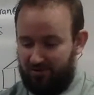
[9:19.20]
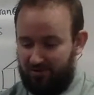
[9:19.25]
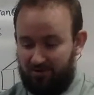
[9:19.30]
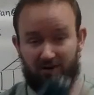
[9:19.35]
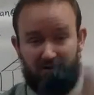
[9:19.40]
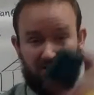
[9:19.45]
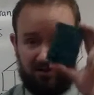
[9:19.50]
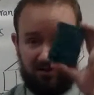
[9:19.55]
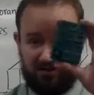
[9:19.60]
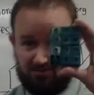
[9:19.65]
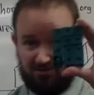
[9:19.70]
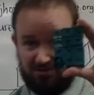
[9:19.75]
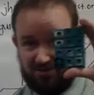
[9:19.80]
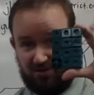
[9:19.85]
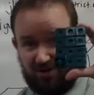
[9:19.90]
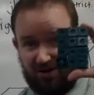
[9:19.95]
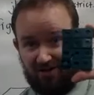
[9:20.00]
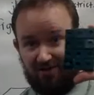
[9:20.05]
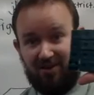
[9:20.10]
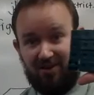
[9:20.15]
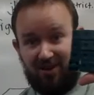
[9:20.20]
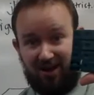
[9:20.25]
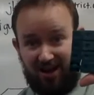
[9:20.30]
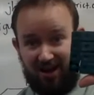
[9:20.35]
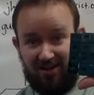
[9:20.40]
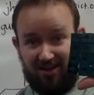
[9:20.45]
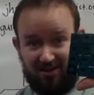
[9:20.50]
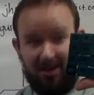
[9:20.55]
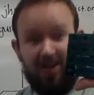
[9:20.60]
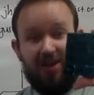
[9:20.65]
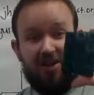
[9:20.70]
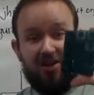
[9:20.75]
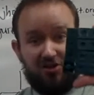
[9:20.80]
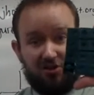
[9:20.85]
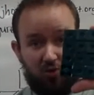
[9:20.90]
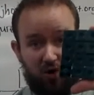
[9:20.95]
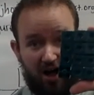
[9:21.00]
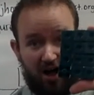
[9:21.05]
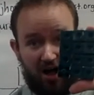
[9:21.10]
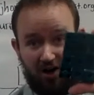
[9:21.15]
this one's 12, right?
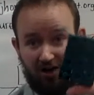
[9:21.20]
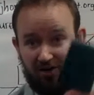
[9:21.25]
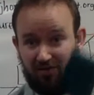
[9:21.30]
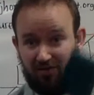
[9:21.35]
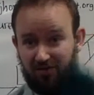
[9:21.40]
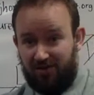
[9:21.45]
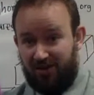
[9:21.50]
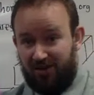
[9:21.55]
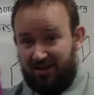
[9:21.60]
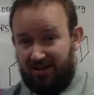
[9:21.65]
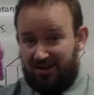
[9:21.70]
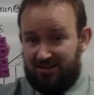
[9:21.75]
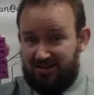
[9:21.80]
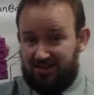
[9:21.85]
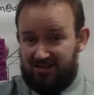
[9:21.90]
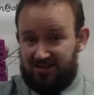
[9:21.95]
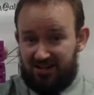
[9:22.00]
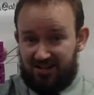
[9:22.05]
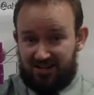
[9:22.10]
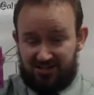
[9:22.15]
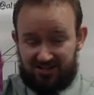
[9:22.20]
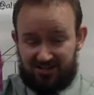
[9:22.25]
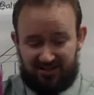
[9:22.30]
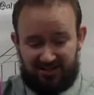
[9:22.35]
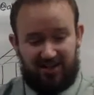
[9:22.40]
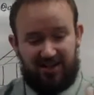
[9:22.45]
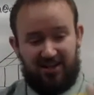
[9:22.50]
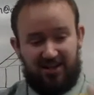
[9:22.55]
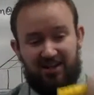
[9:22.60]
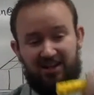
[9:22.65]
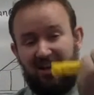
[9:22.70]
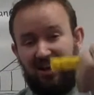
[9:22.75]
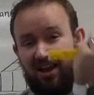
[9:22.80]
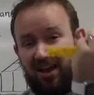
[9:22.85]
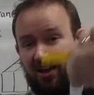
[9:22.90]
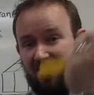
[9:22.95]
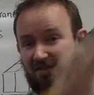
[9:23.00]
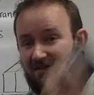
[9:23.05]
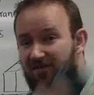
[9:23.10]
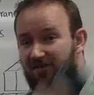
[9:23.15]
12, 16,
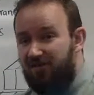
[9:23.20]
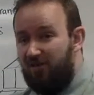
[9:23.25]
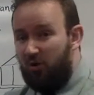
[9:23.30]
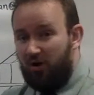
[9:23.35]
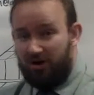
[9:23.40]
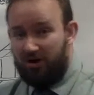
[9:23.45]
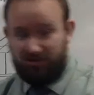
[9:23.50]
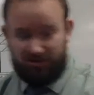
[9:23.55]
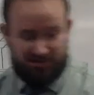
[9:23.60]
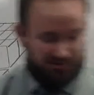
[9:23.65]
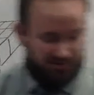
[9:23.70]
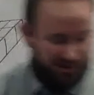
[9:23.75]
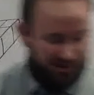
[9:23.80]
and 4. Let's write